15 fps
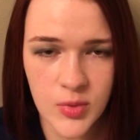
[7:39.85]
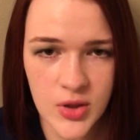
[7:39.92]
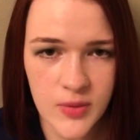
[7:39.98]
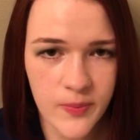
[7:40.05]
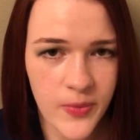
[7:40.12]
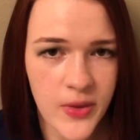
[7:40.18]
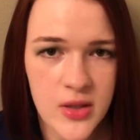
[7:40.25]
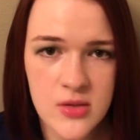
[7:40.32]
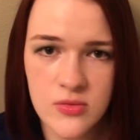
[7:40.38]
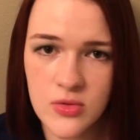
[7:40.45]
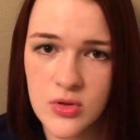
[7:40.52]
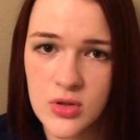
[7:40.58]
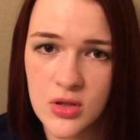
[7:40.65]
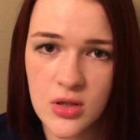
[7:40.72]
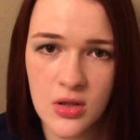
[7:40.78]
But these
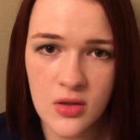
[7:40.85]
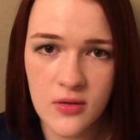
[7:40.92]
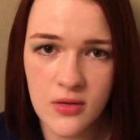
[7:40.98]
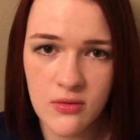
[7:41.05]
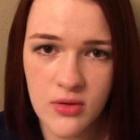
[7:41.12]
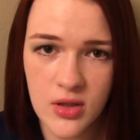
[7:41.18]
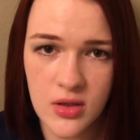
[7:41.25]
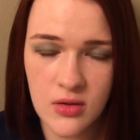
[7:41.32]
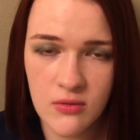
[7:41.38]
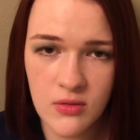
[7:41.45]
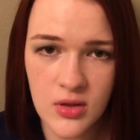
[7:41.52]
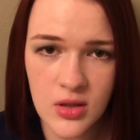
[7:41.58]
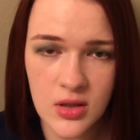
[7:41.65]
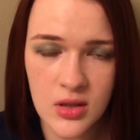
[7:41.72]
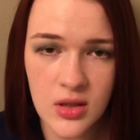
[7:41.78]
were really good, they're very
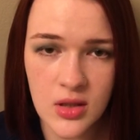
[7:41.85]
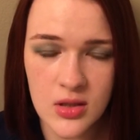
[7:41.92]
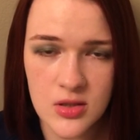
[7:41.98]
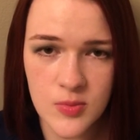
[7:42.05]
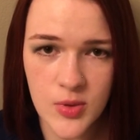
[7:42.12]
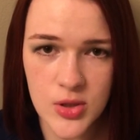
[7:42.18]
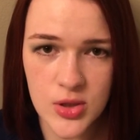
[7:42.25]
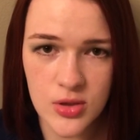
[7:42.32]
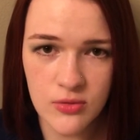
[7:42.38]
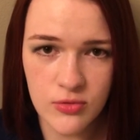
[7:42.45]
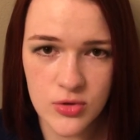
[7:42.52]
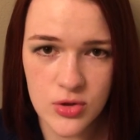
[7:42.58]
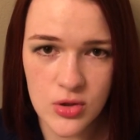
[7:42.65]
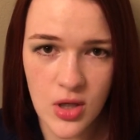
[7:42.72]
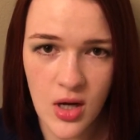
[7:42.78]
convenient and especially
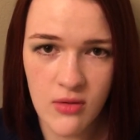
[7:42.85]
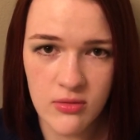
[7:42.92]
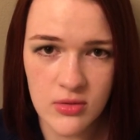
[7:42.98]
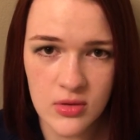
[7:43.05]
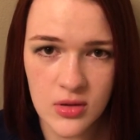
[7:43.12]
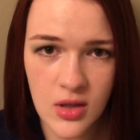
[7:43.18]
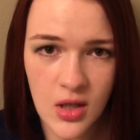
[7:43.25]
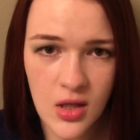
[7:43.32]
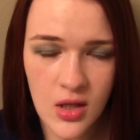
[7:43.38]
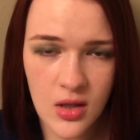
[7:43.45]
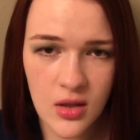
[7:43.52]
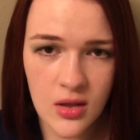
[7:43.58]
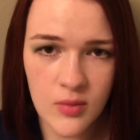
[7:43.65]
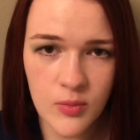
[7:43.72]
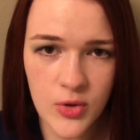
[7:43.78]
for travel
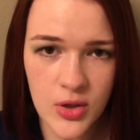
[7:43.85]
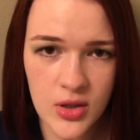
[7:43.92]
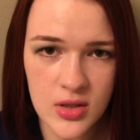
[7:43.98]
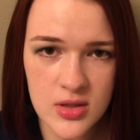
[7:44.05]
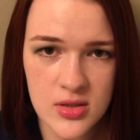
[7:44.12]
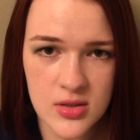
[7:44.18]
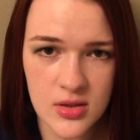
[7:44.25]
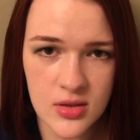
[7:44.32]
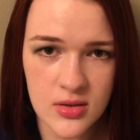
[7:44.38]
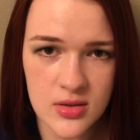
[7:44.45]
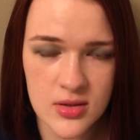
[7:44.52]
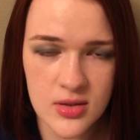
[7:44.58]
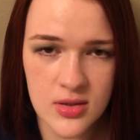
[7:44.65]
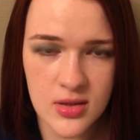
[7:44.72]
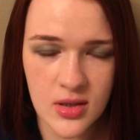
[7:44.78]
because
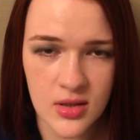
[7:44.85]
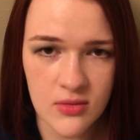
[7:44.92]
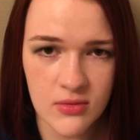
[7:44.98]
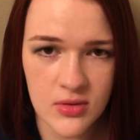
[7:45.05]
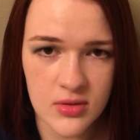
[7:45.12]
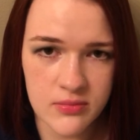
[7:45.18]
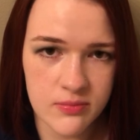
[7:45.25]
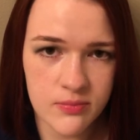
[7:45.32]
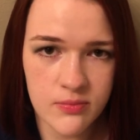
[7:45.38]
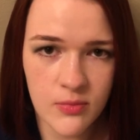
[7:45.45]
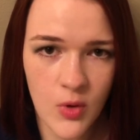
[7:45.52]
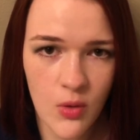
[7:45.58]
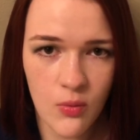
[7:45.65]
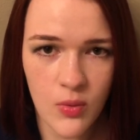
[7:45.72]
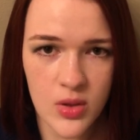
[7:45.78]
this is kind of a
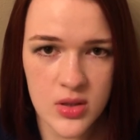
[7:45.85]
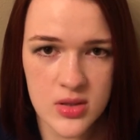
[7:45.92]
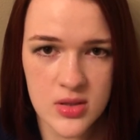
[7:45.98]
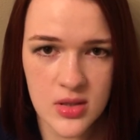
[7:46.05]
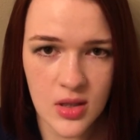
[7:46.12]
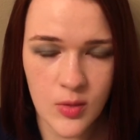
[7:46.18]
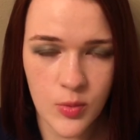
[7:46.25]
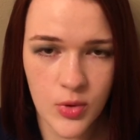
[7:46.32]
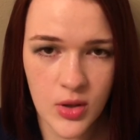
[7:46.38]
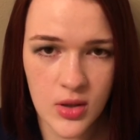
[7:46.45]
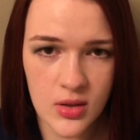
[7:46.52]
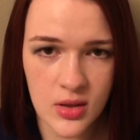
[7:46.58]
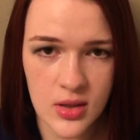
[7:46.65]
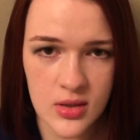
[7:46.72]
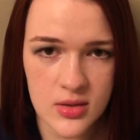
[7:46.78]
one-step
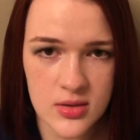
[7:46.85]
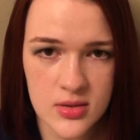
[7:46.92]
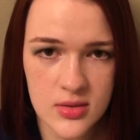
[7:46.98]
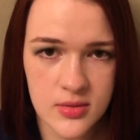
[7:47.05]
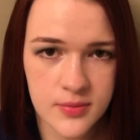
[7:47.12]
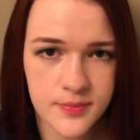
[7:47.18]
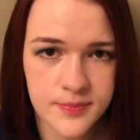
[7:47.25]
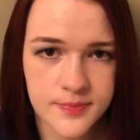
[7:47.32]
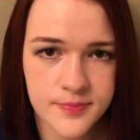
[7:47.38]
cleanse.